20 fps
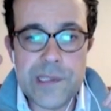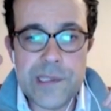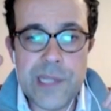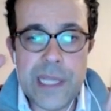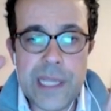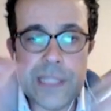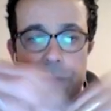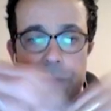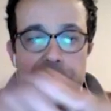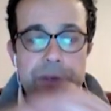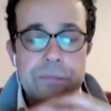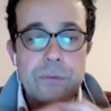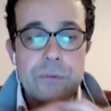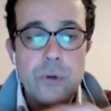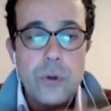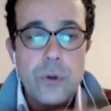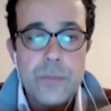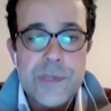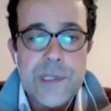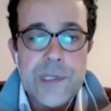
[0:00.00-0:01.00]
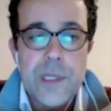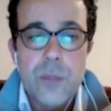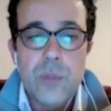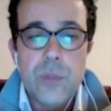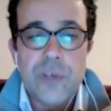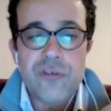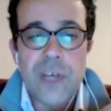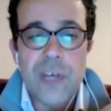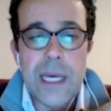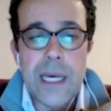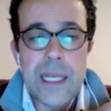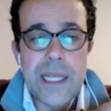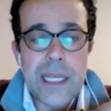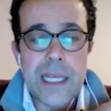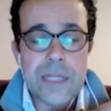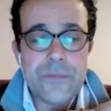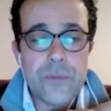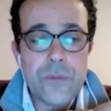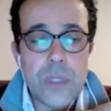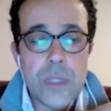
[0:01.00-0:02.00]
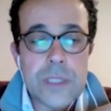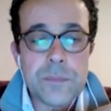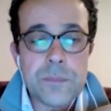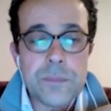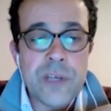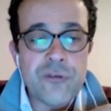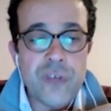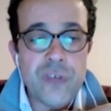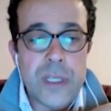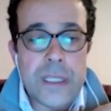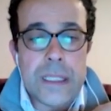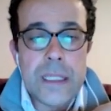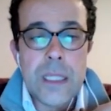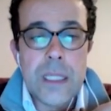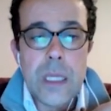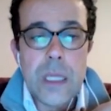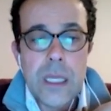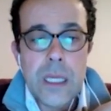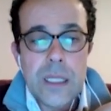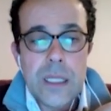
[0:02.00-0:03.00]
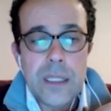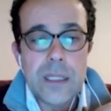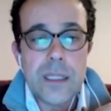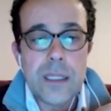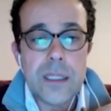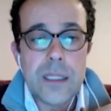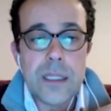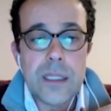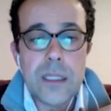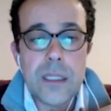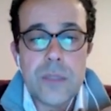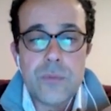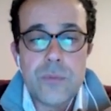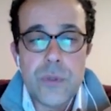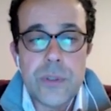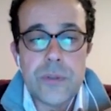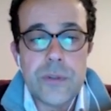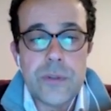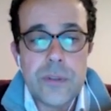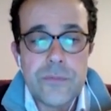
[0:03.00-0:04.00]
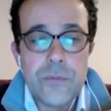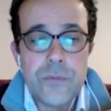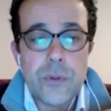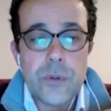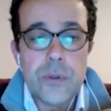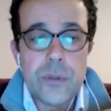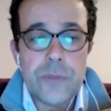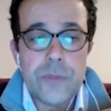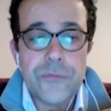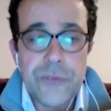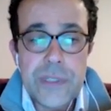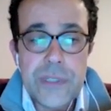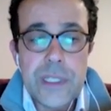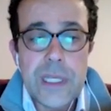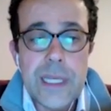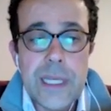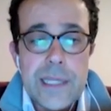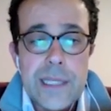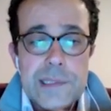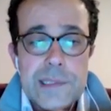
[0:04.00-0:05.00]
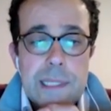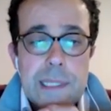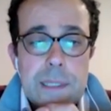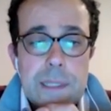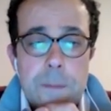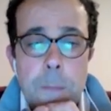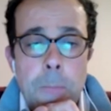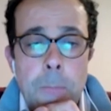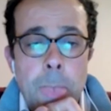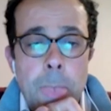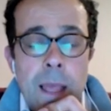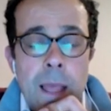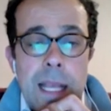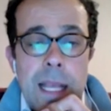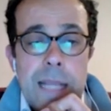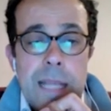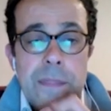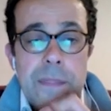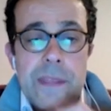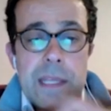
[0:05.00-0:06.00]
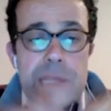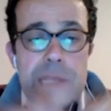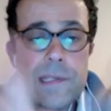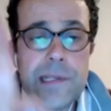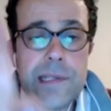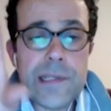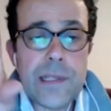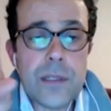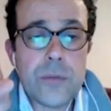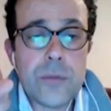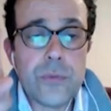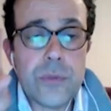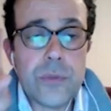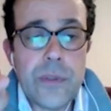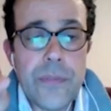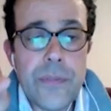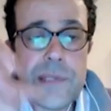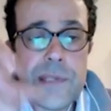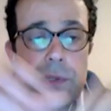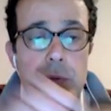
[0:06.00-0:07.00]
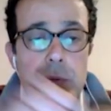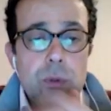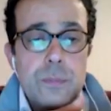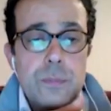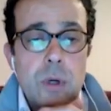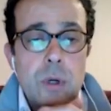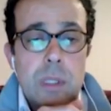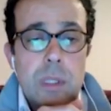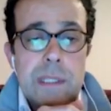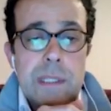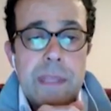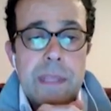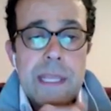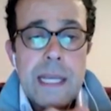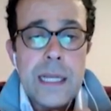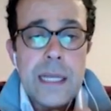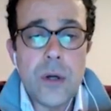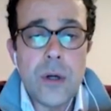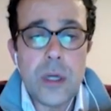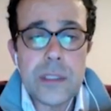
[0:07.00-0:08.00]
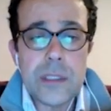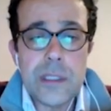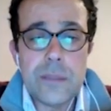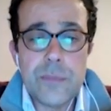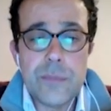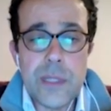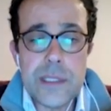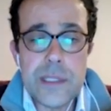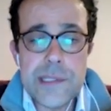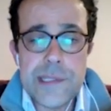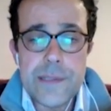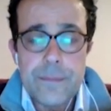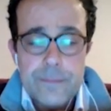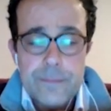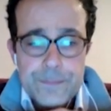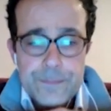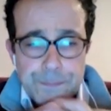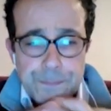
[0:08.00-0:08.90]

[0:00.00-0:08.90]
state reforms which Ali and Fuad Pasha were realizing. And this group called the Young Ottomans,